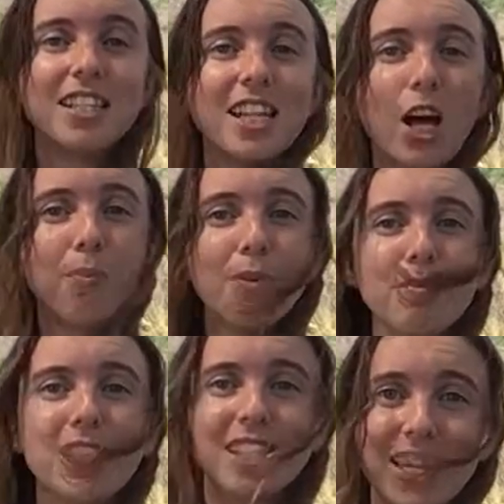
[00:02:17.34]
to help them
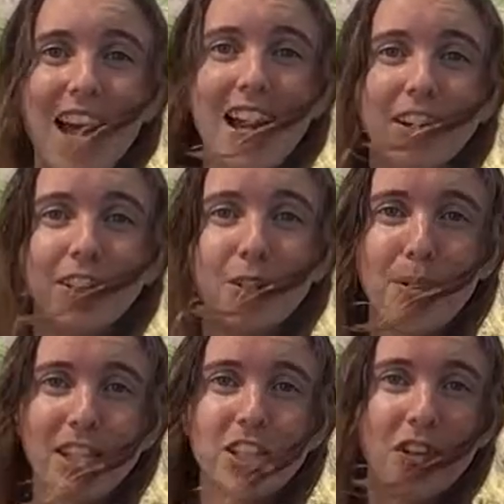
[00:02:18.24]
decide on the
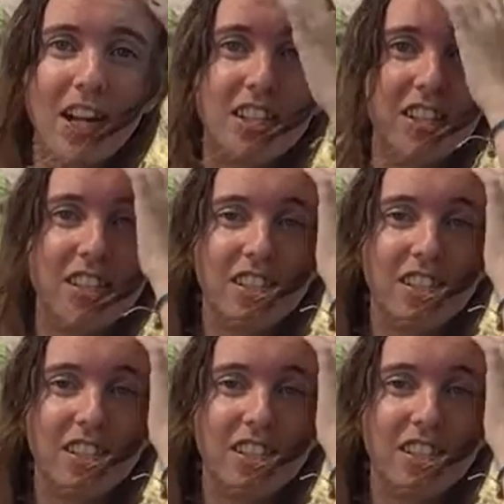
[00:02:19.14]
best strategies